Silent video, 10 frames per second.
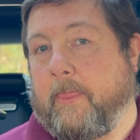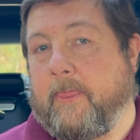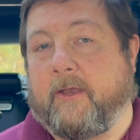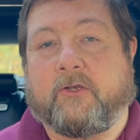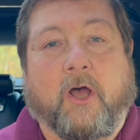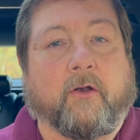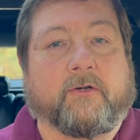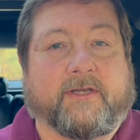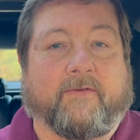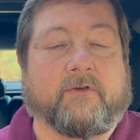the
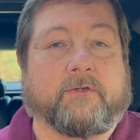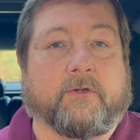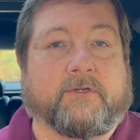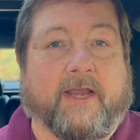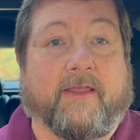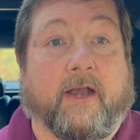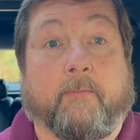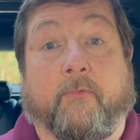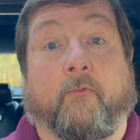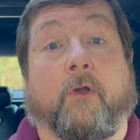dollar savings to say that
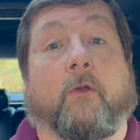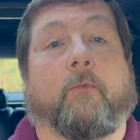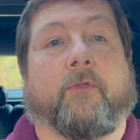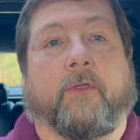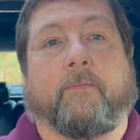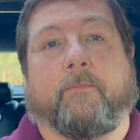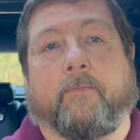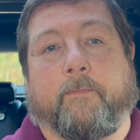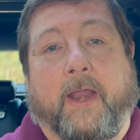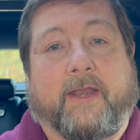I'm thrilled with the
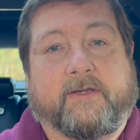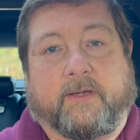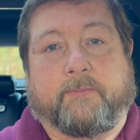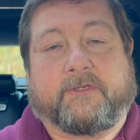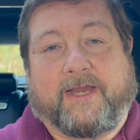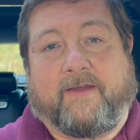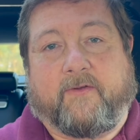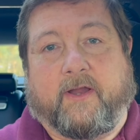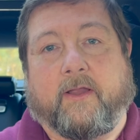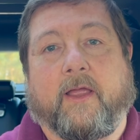pennies I'm
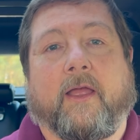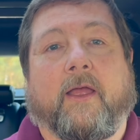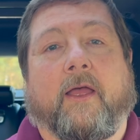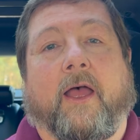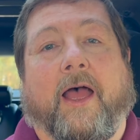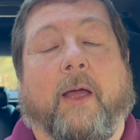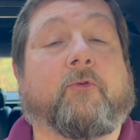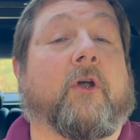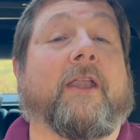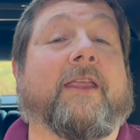saving. I'm
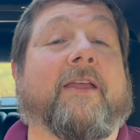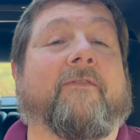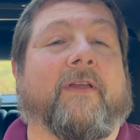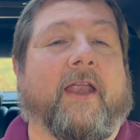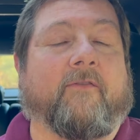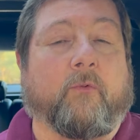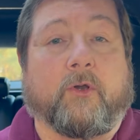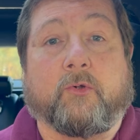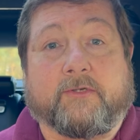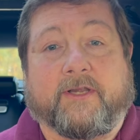trying to give everyone
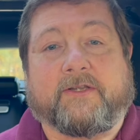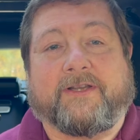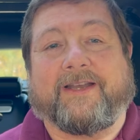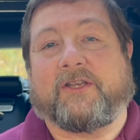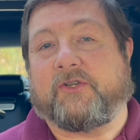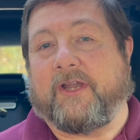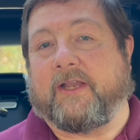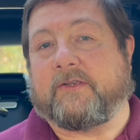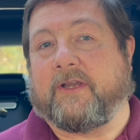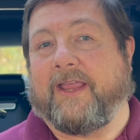who's listening a
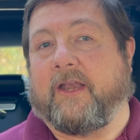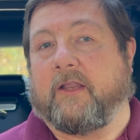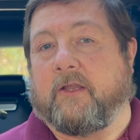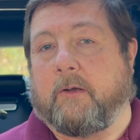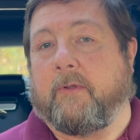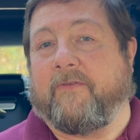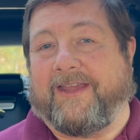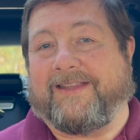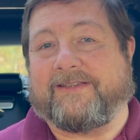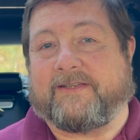chance to get a little bit of
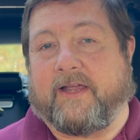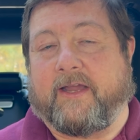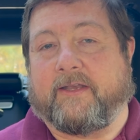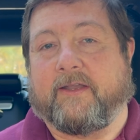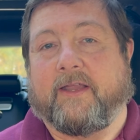insight